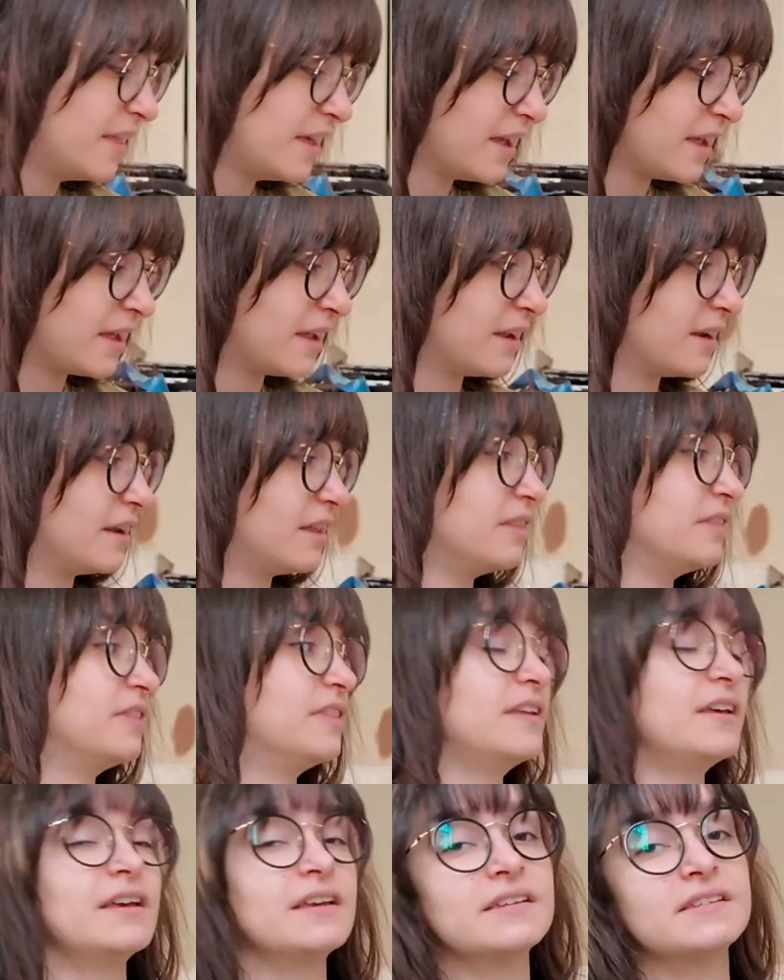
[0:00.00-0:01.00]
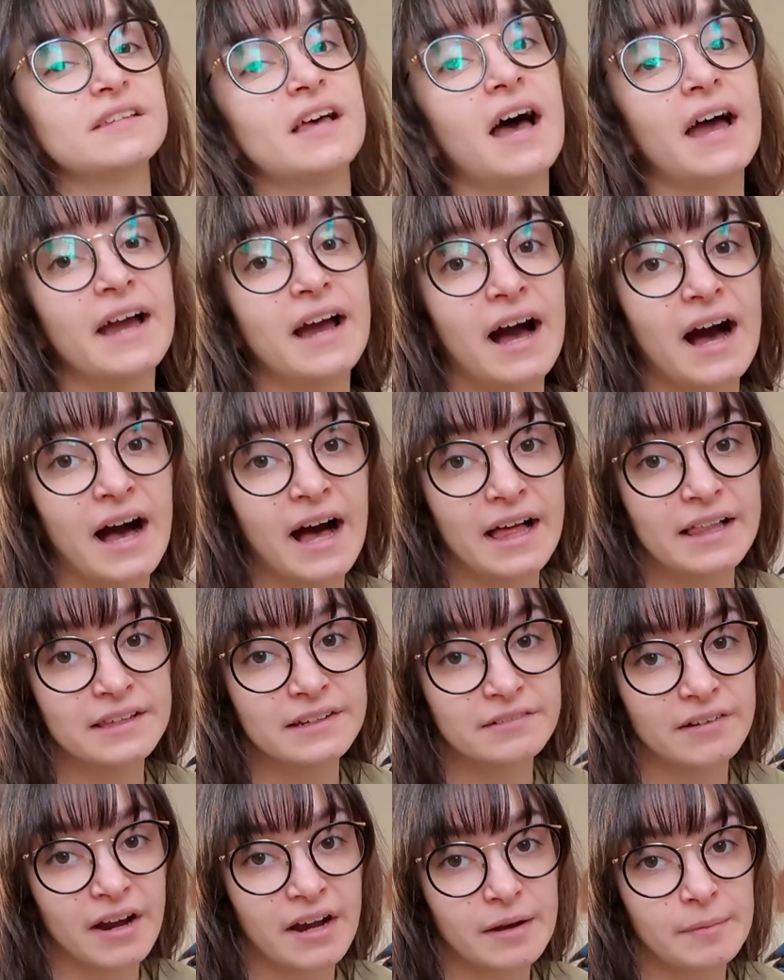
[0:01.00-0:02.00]
then this I highly
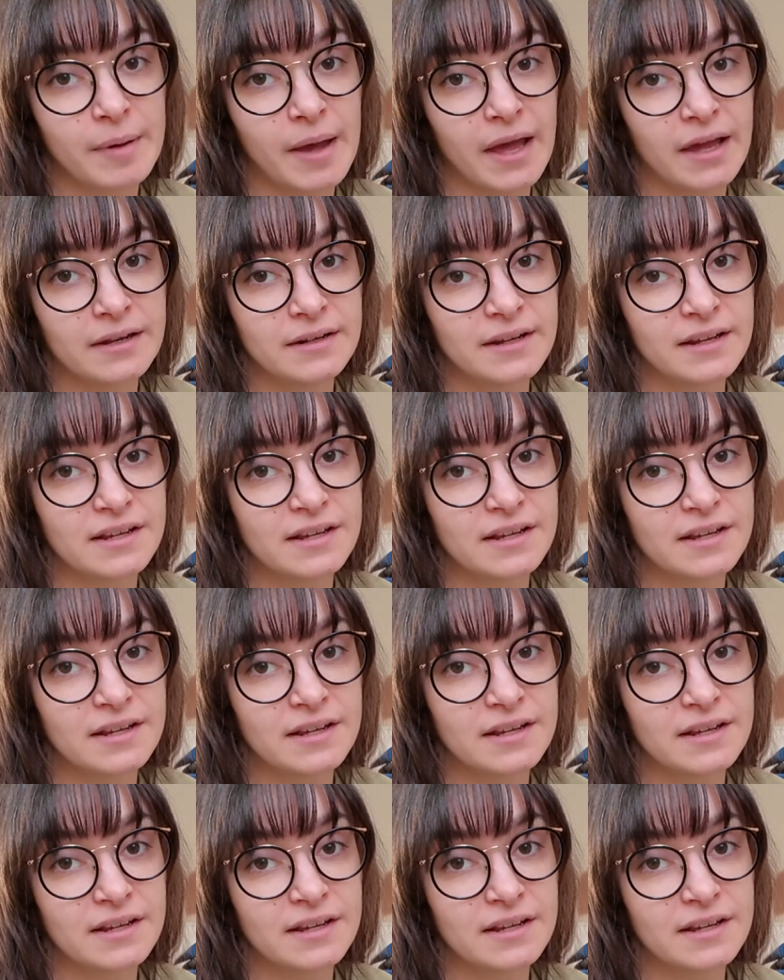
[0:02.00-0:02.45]
recommend,